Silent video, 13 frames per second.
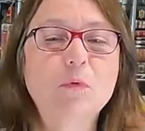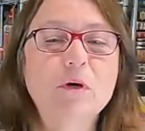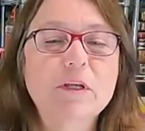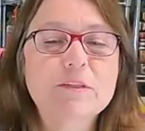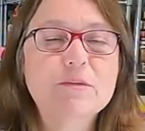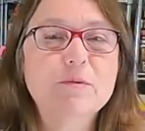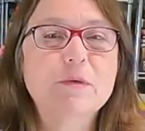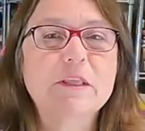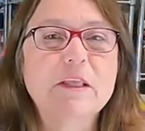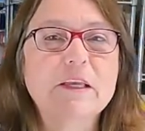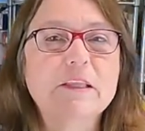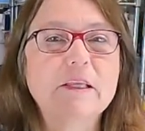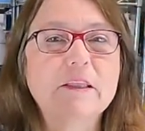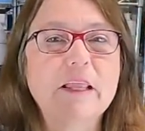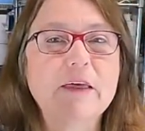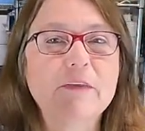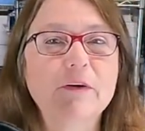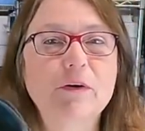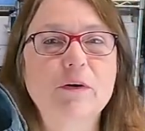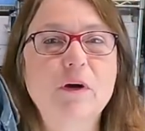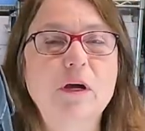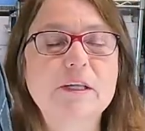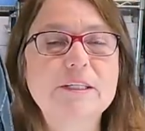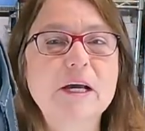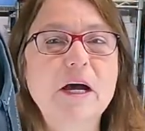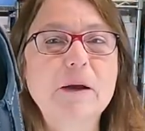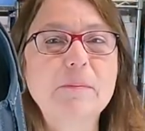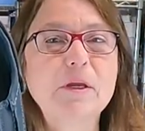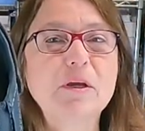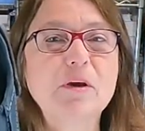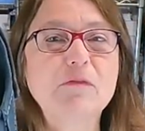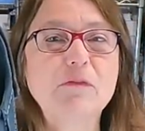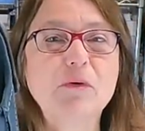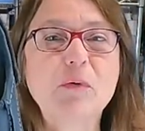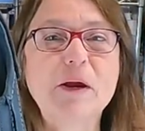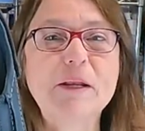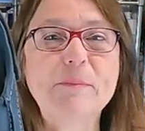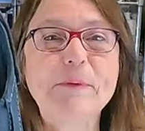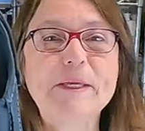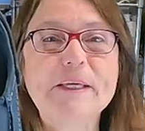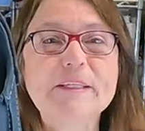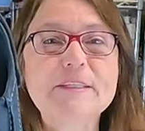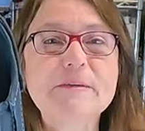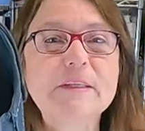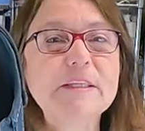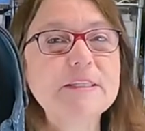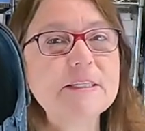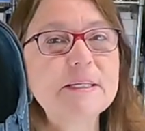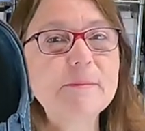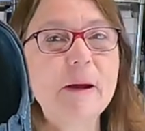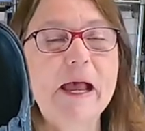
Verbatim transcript: ones with like the leather on top could go for quite a bit. So I listed them